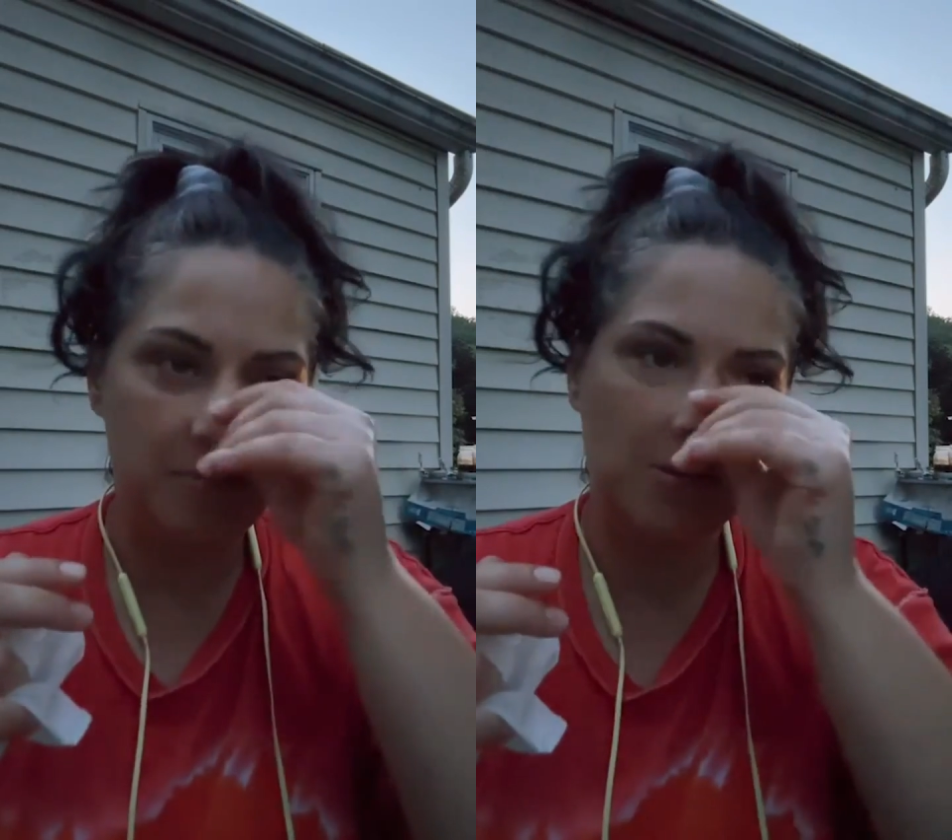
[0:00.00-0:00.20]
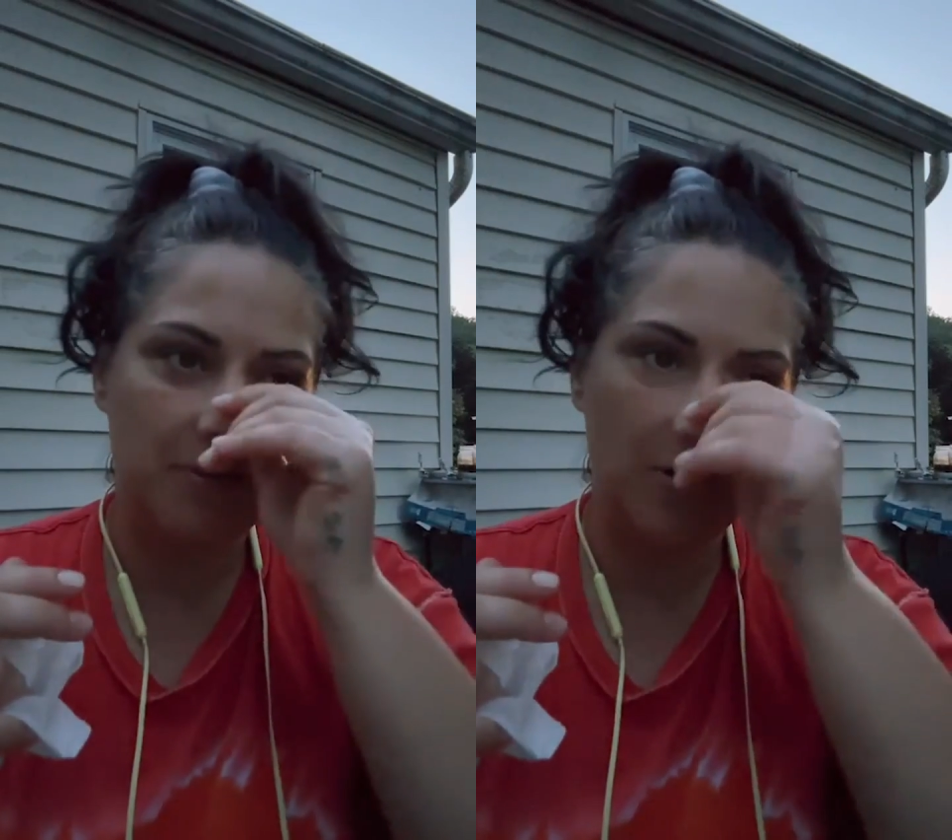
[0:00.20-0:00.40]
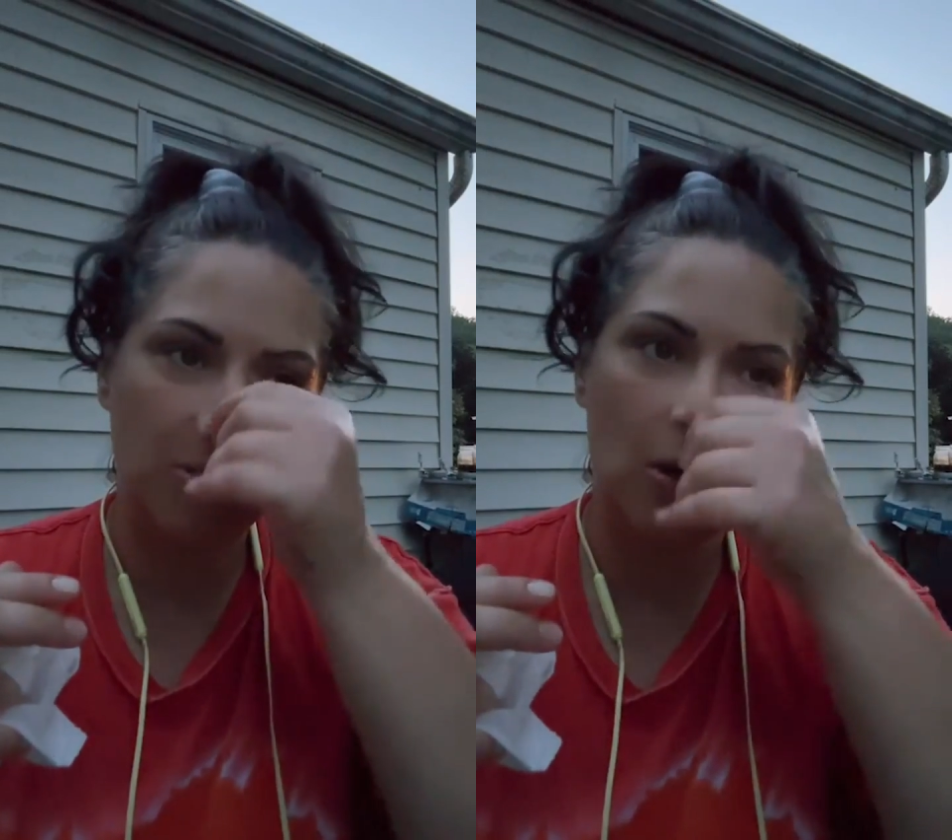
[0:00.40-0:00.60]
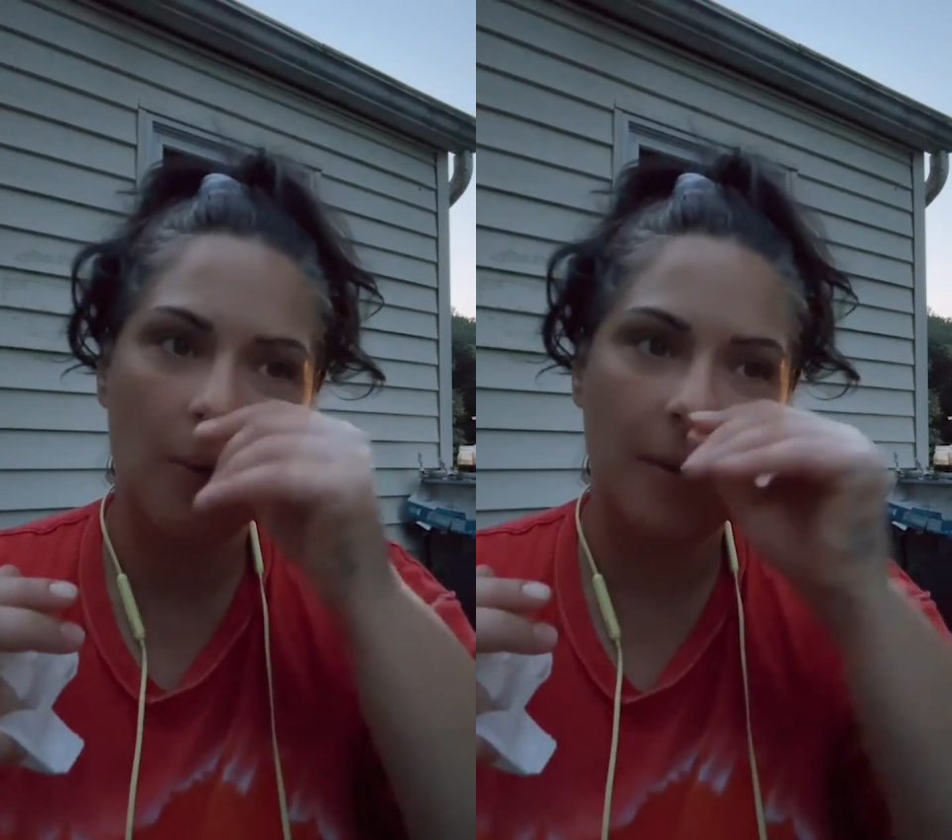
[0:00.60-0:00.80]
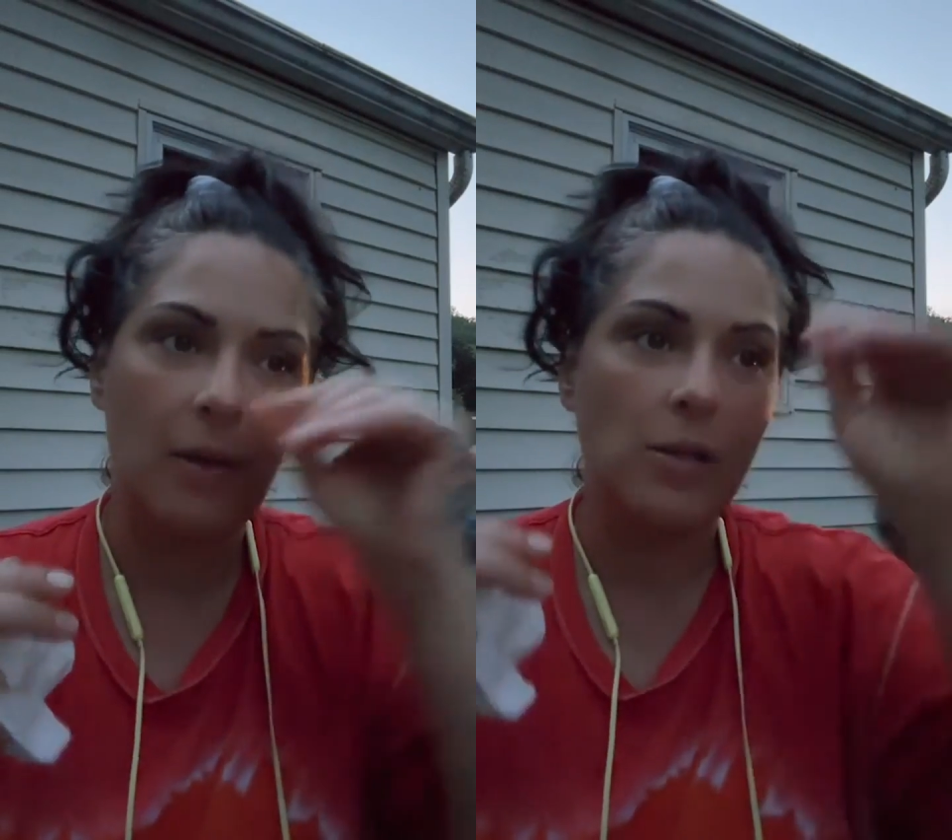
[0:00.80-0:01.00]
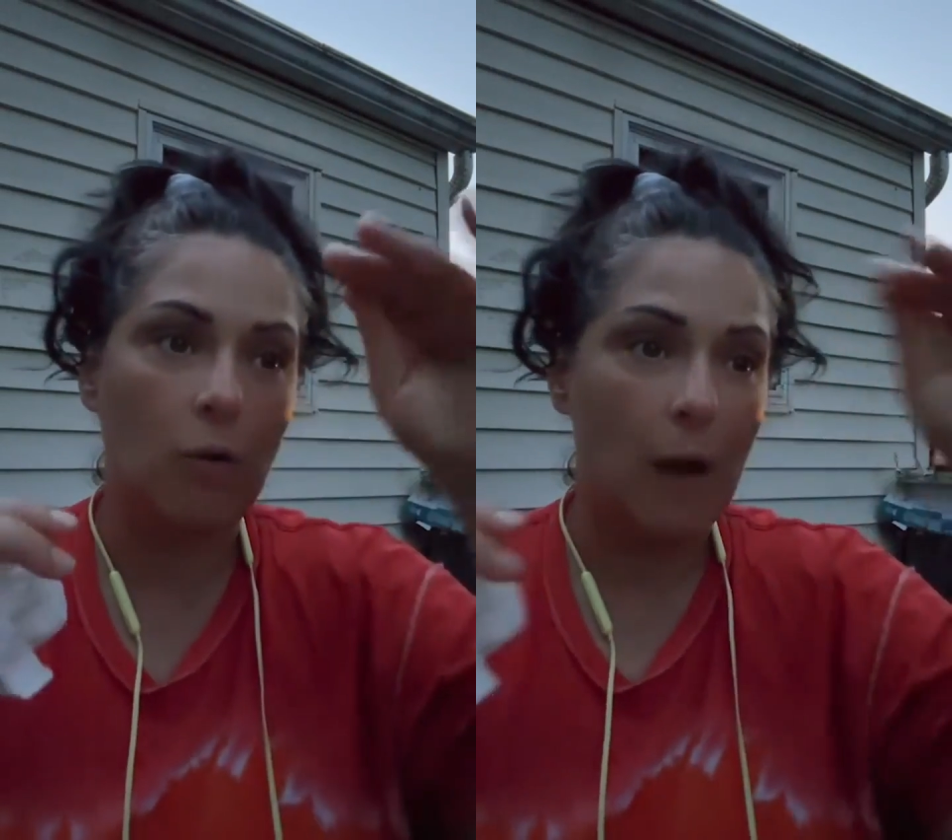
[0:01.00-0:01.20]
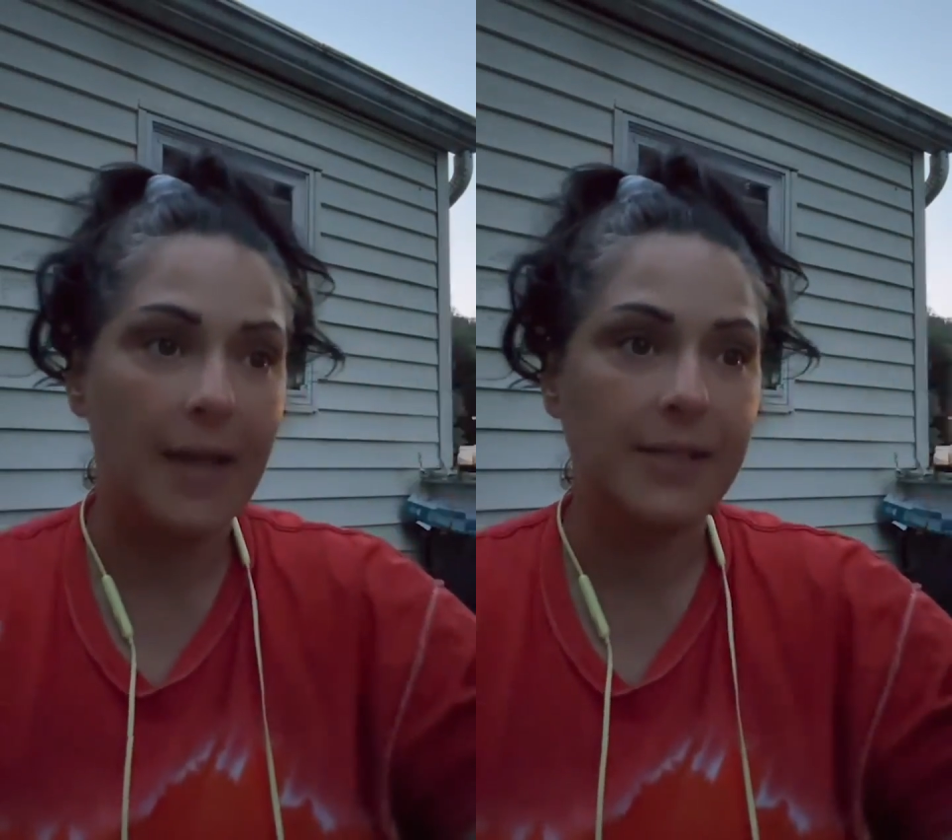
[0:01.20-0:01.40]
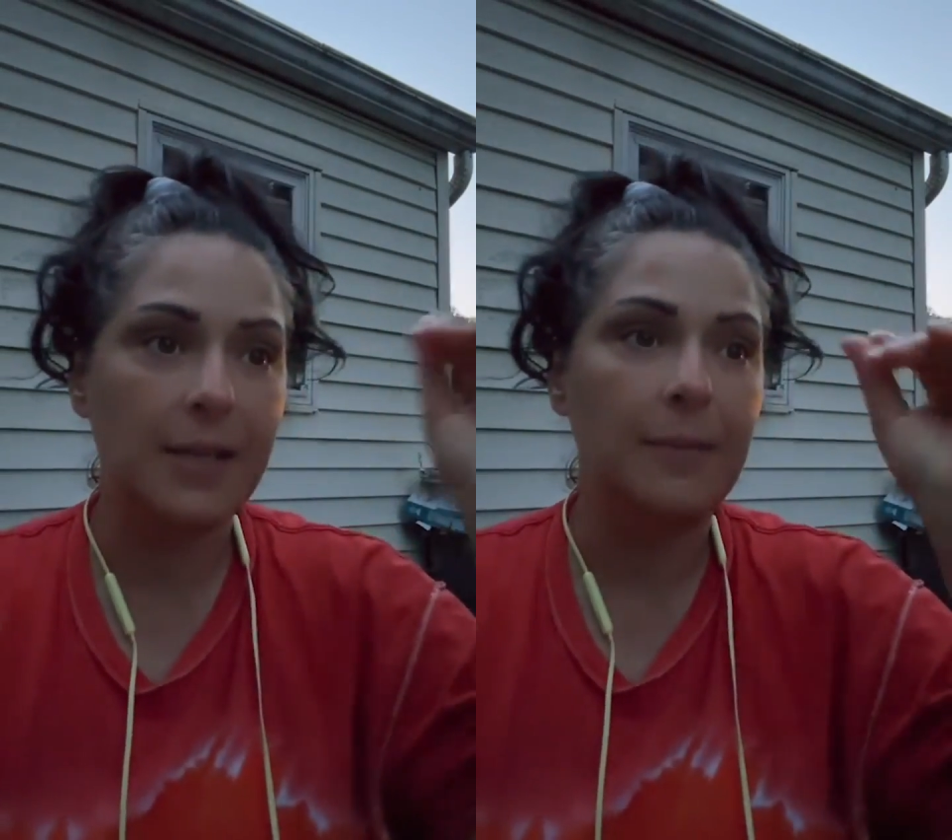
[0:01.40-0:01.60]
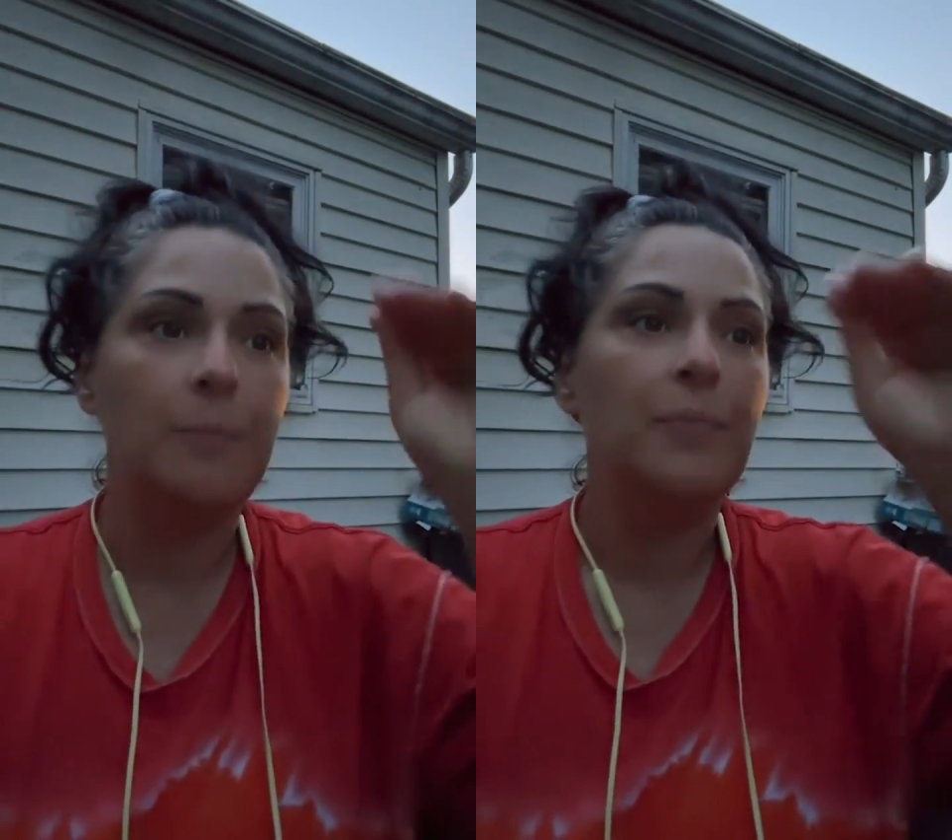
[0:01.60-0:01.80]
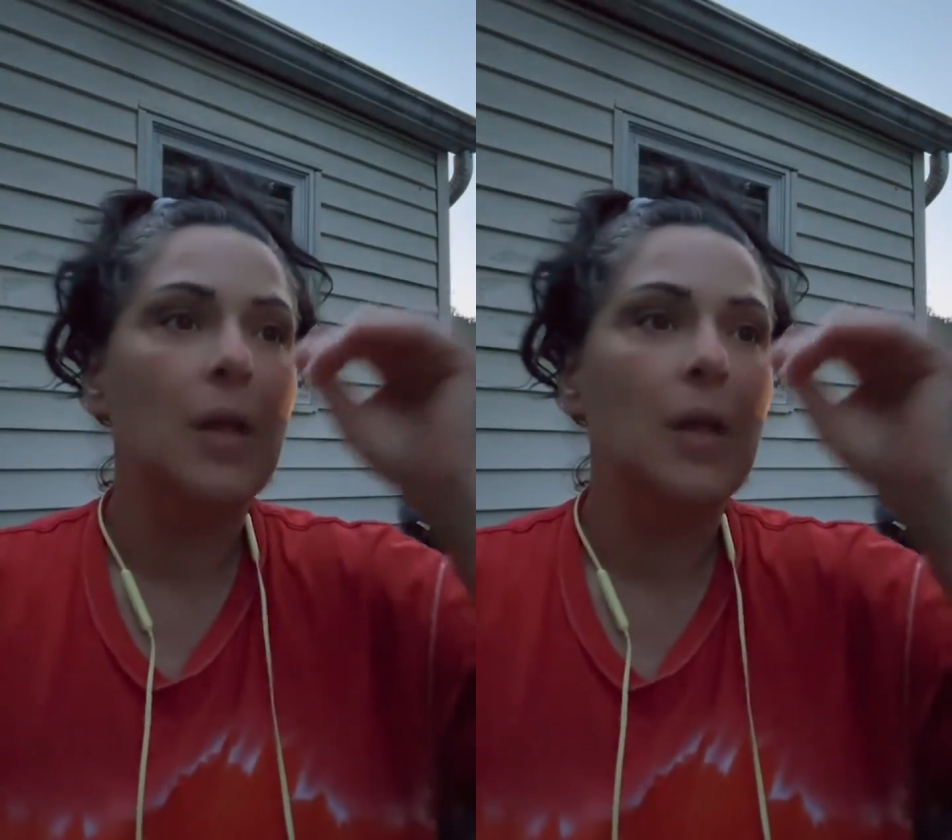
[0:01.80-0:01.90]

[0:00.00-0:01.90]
spirit showing me a horizon.